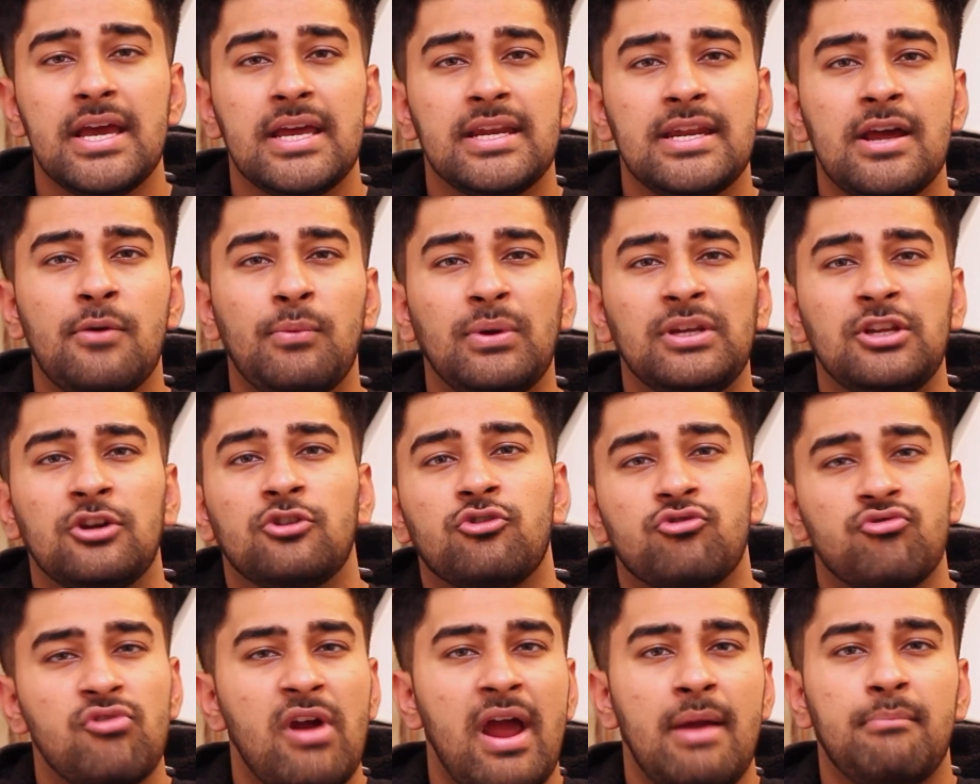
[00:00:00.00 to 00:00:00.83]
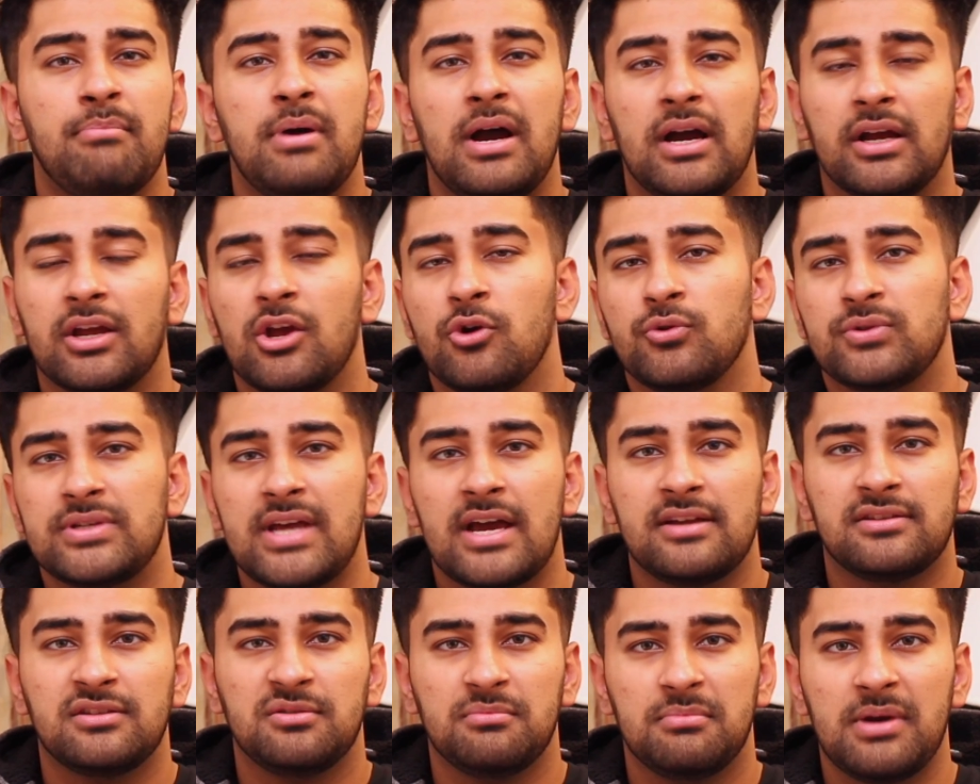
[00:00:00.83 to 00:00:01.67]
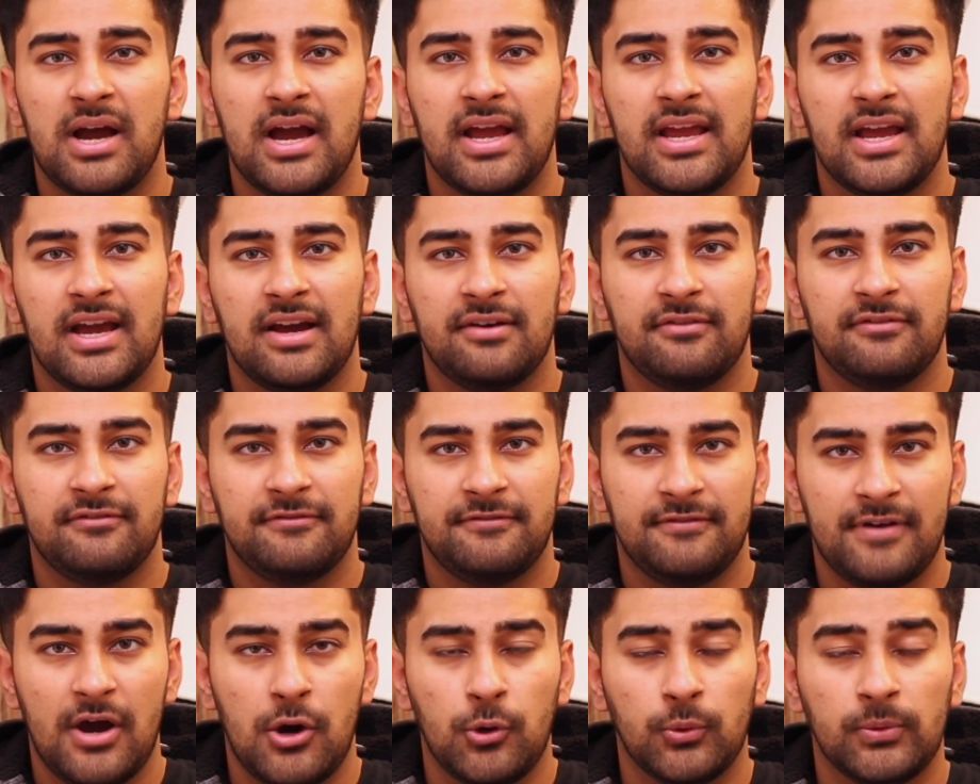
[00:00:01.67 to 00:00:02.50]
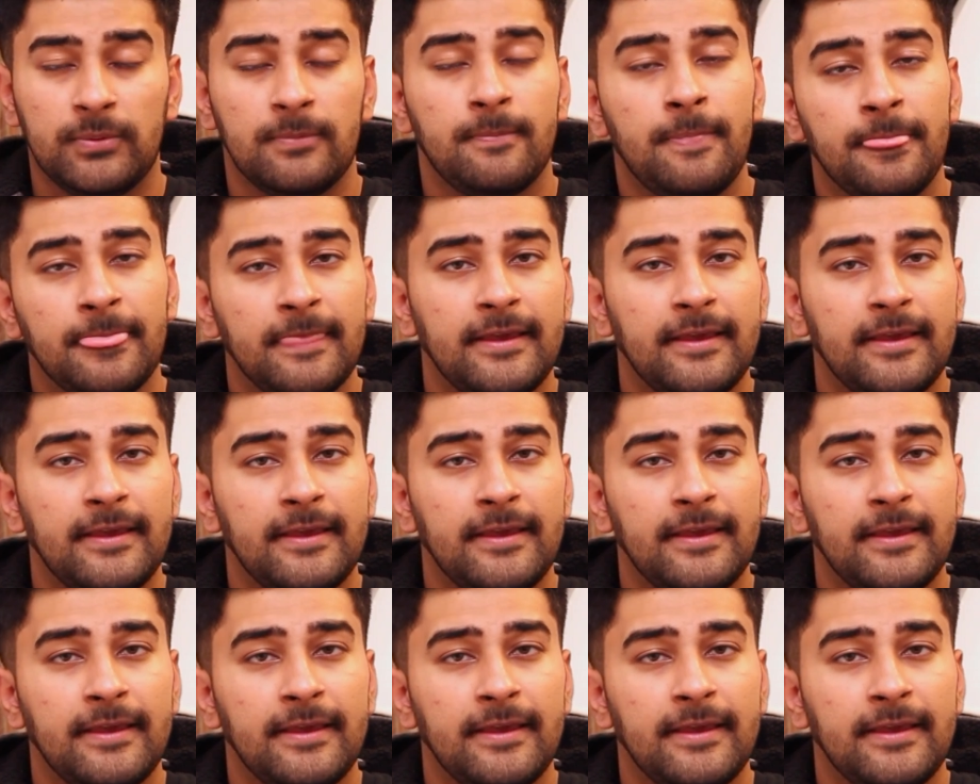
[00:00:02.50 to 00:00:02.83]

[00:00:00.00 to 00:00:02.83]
Now, when your grandpa goes out to buy a phone,